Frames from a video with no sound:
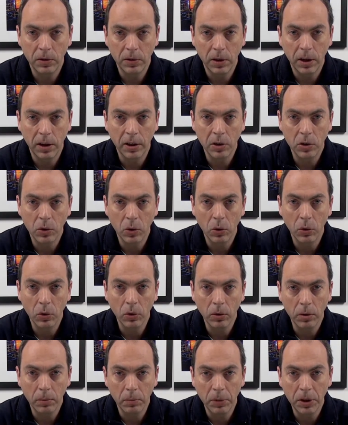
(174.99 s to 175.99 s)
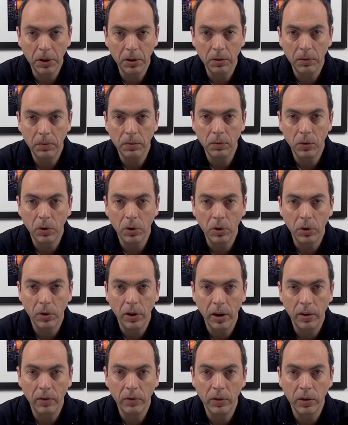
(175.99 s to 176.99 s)
ISO a bit for
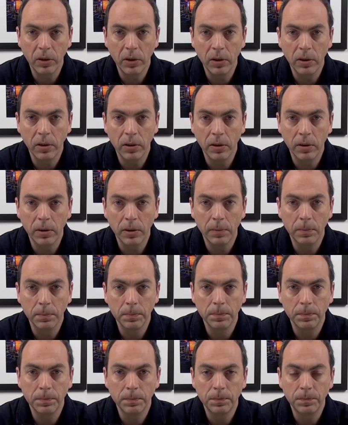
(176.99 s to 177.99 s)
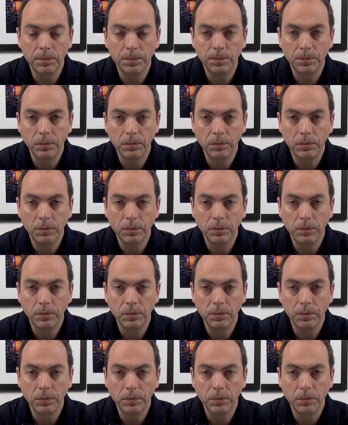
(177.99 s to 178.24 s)
having